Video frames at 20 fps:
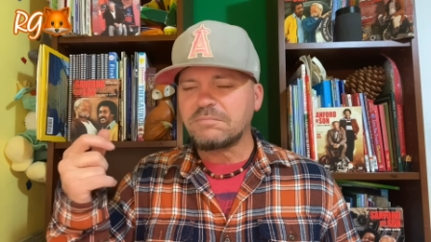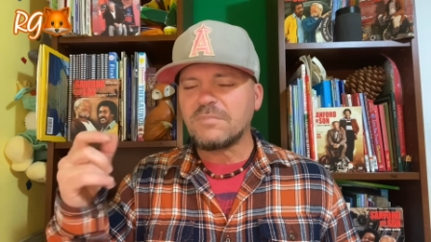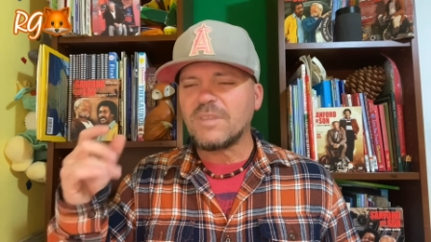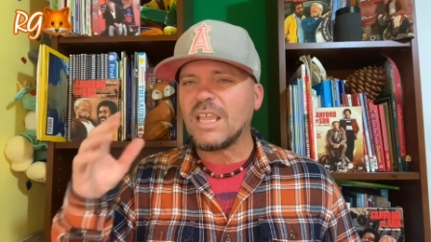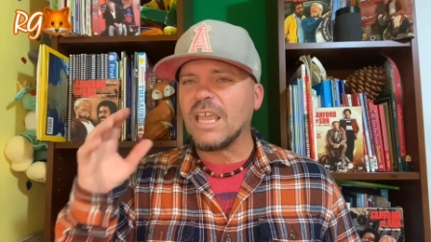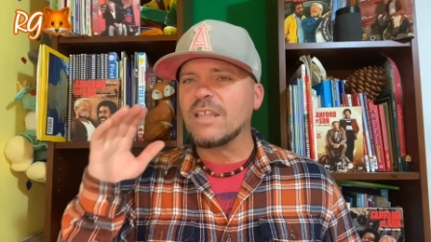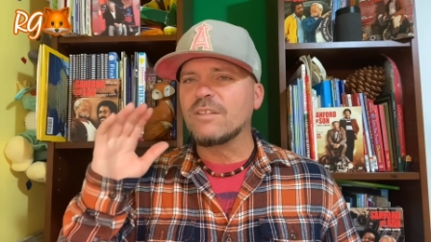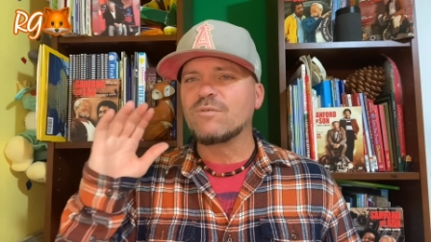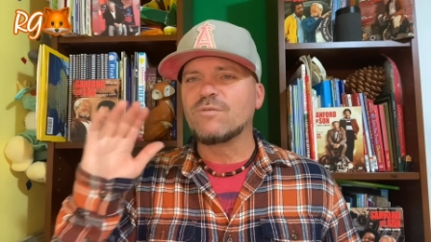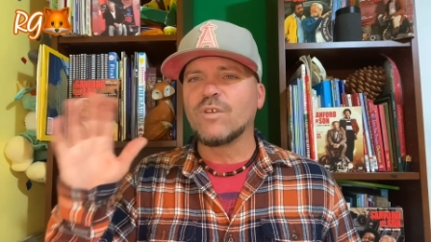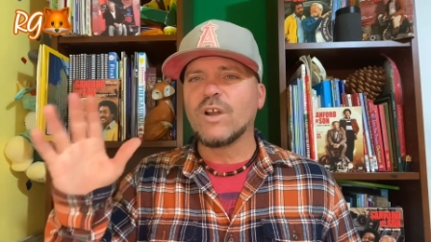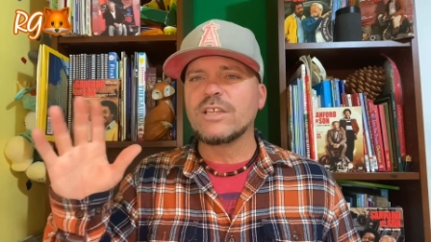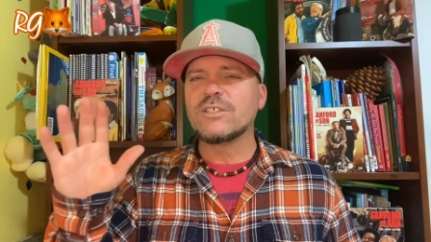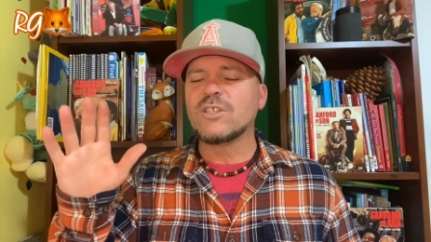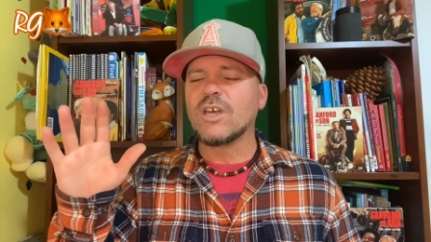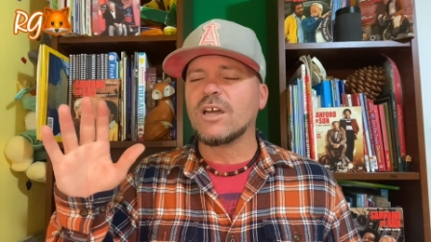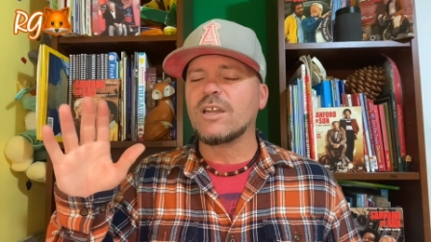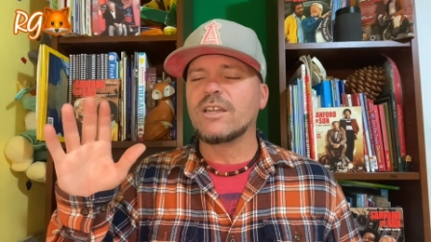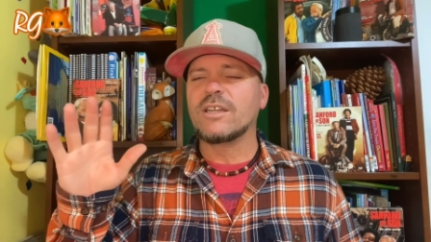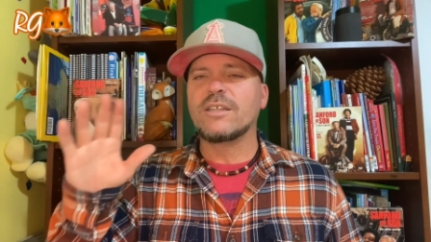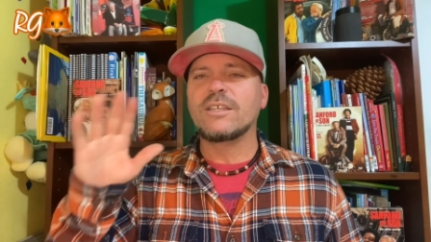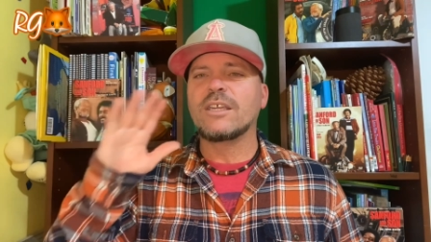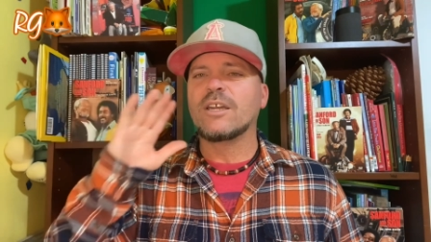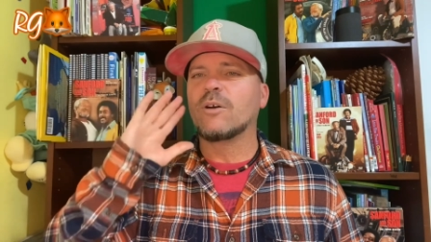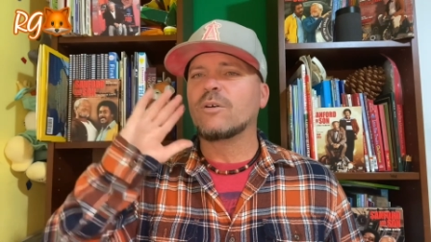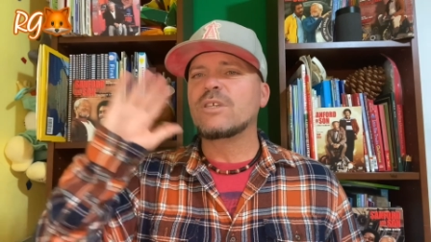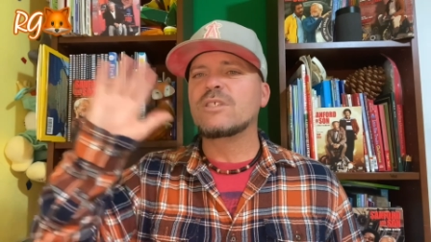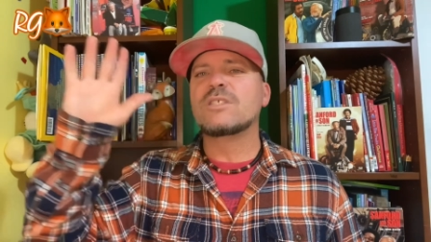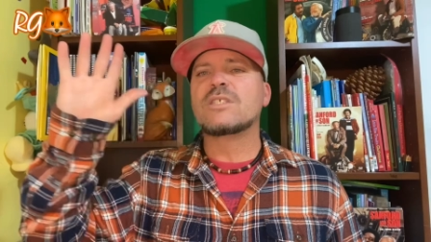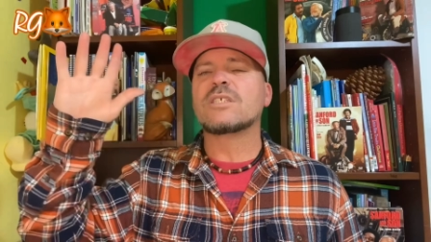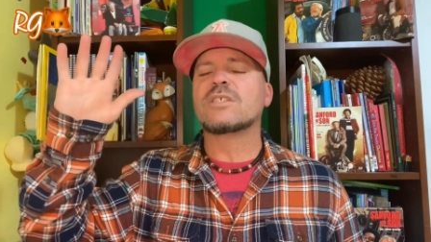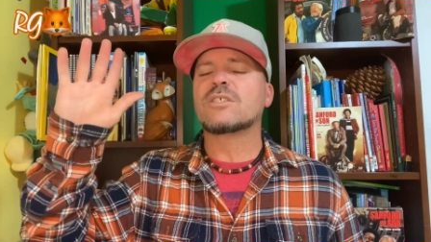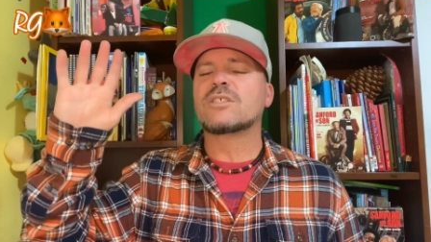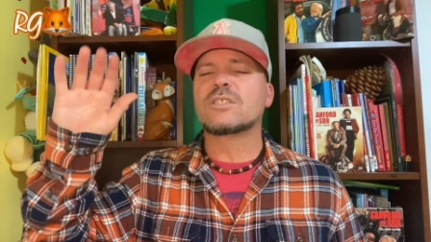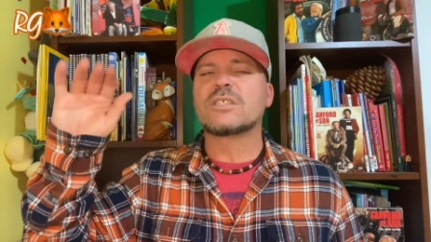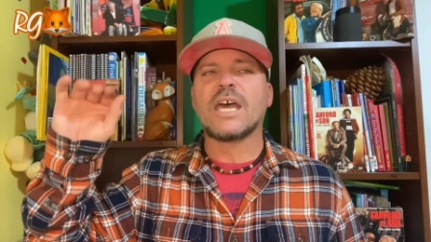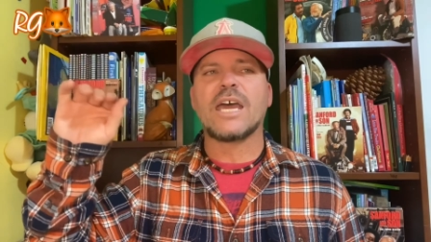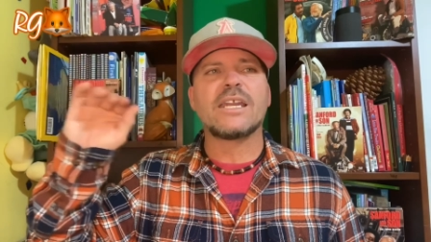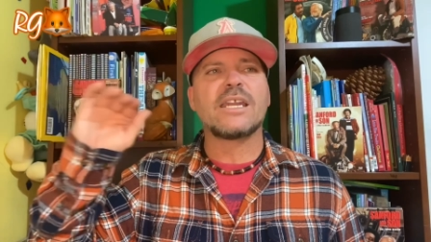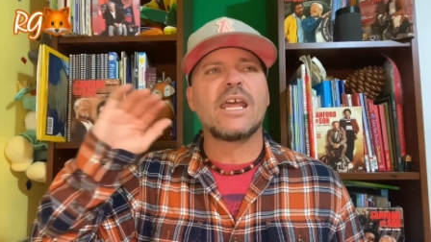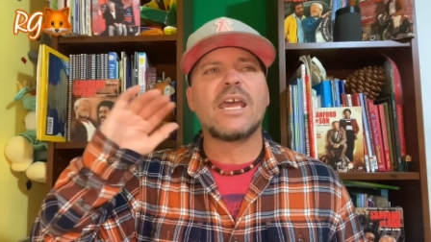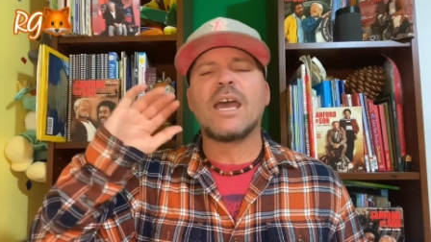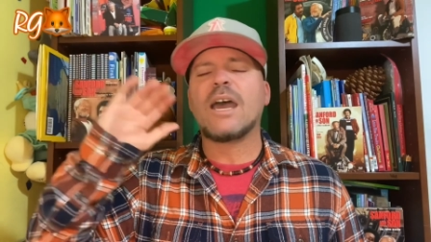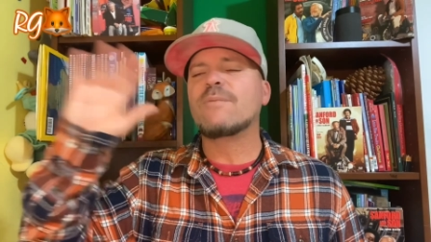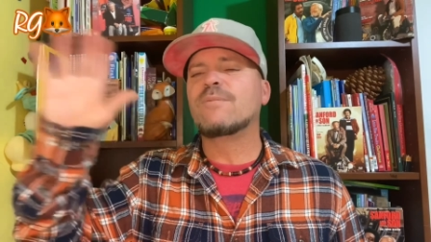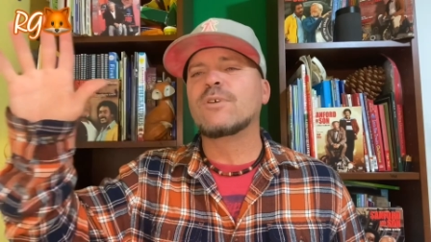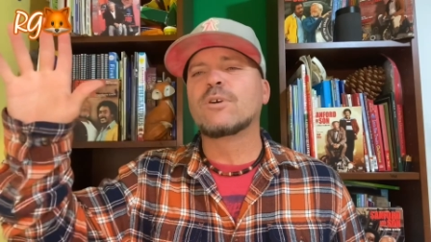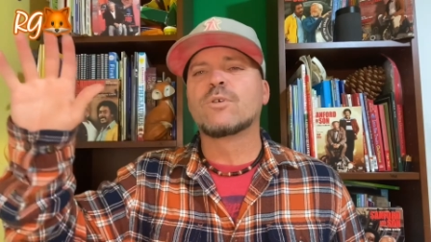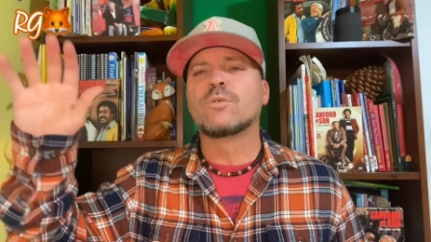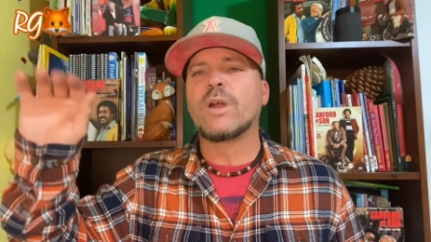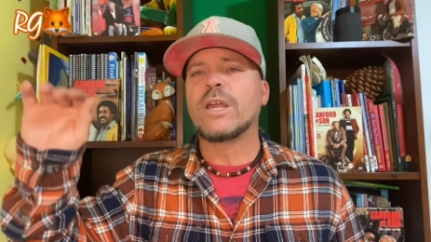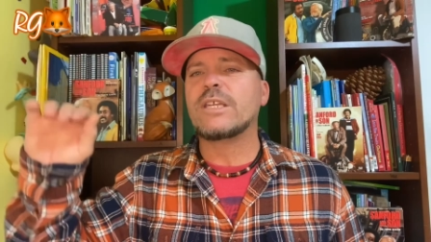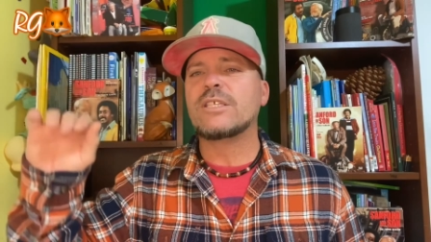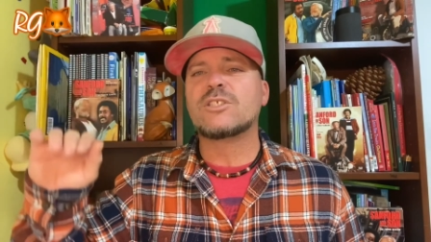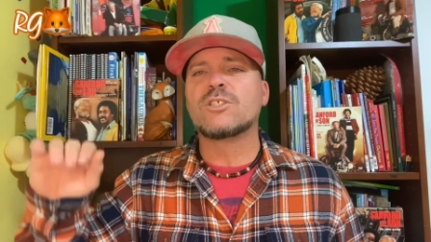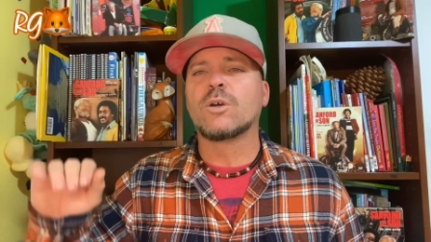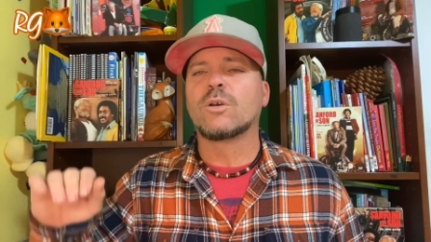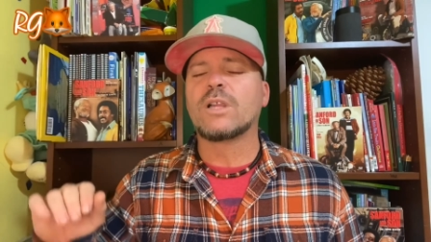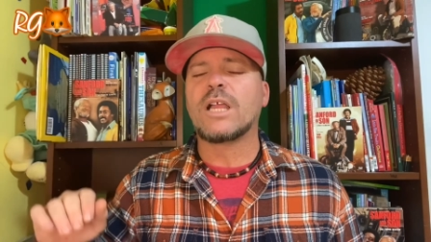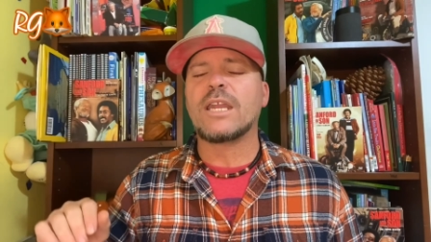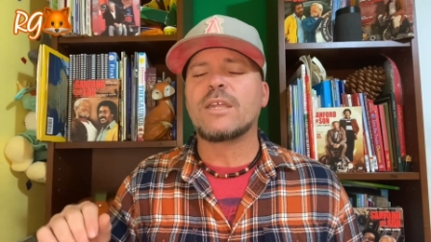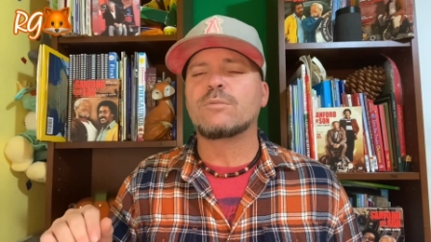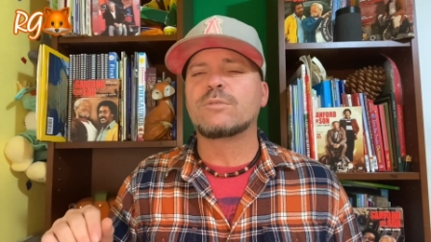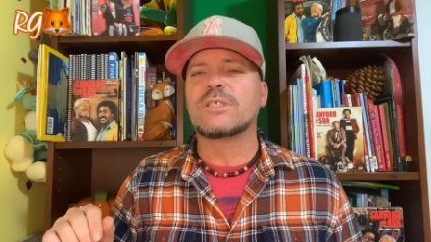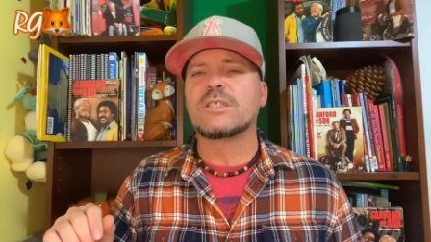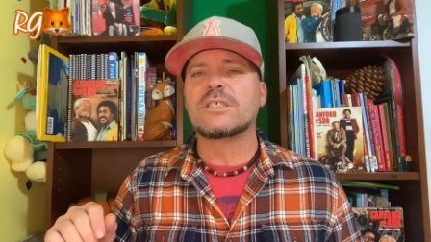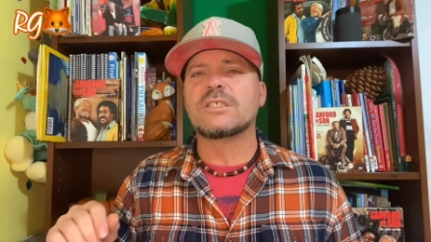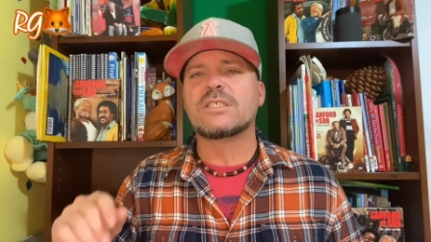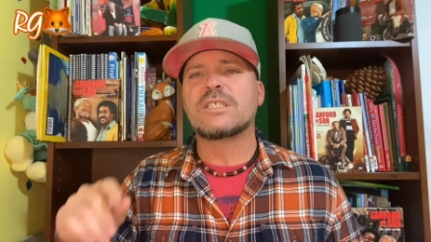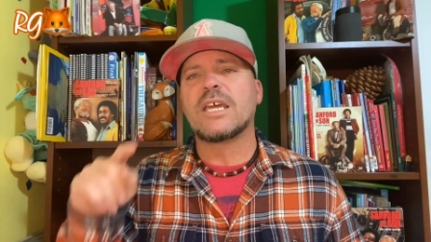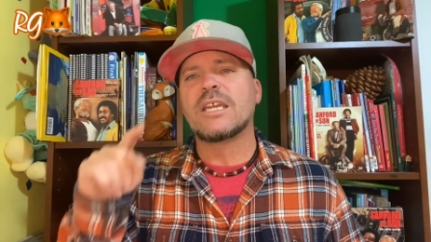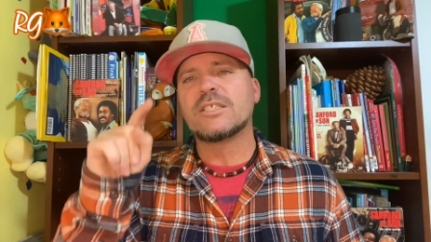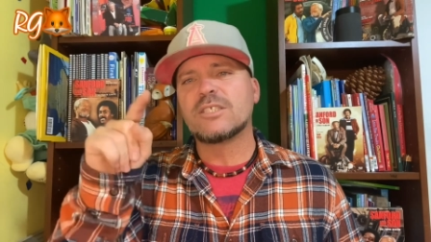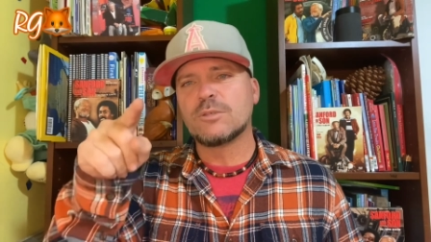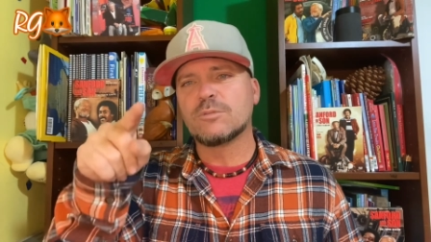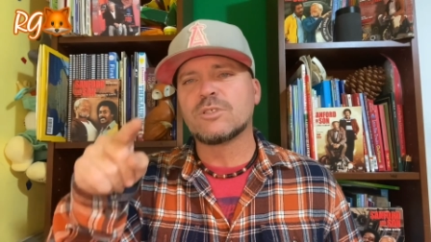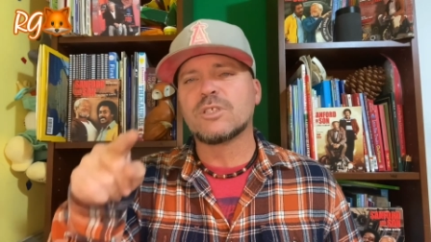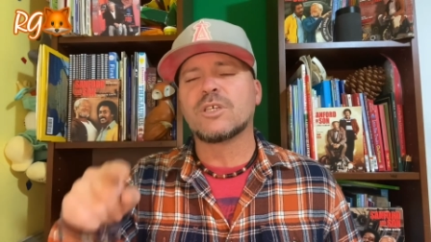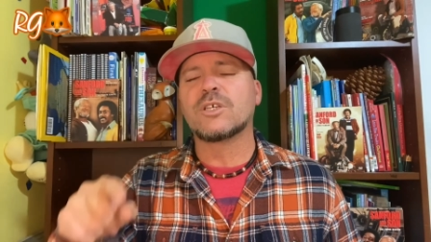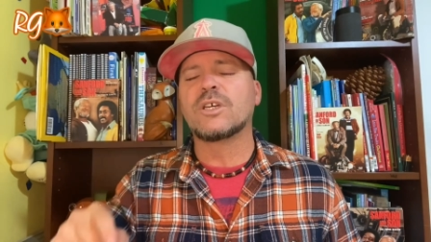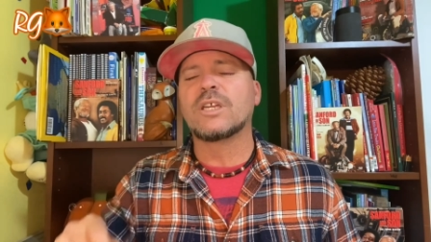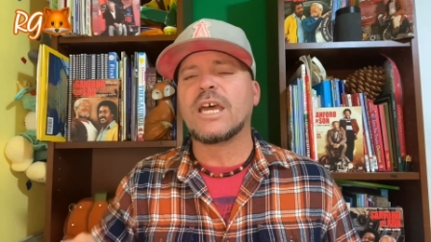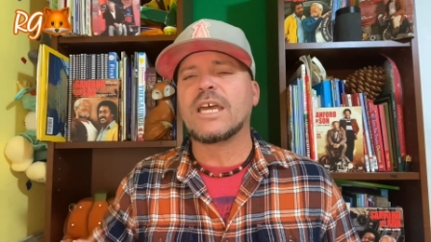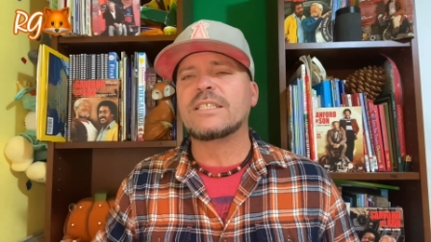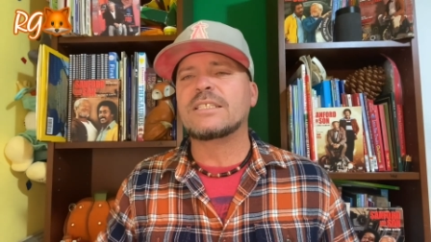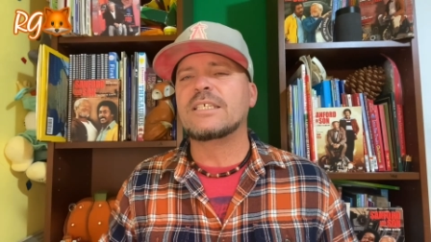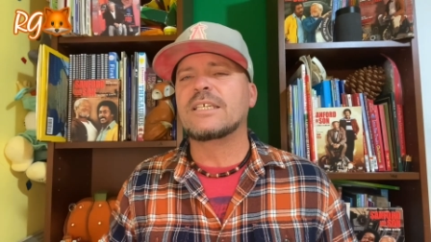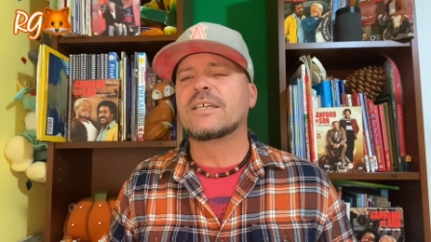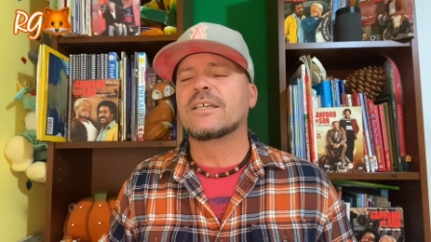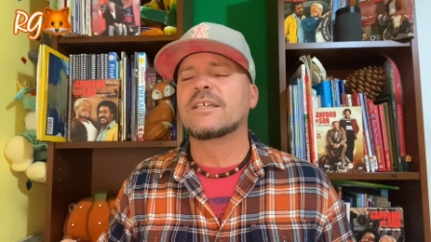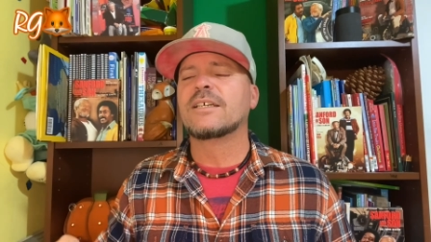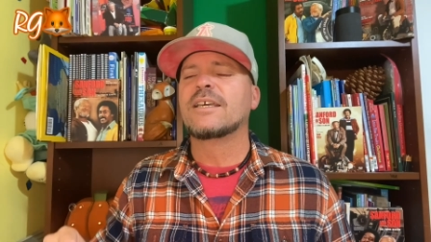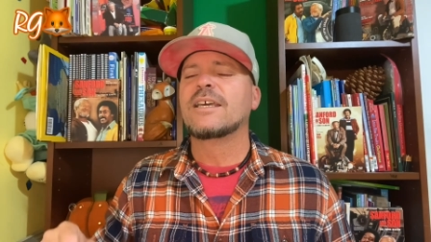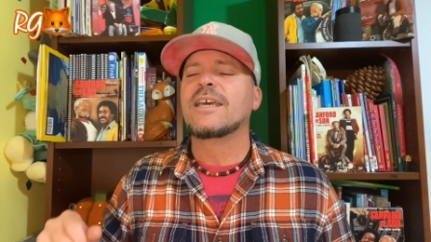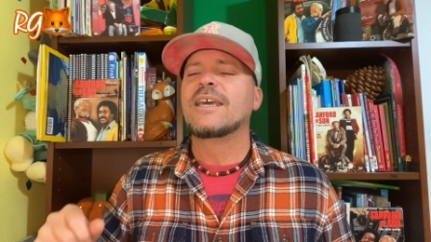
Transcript: And Fred's on, you know, he's excited. Hey, I feel great. He's so glad he went to this dentist. It was a good idea.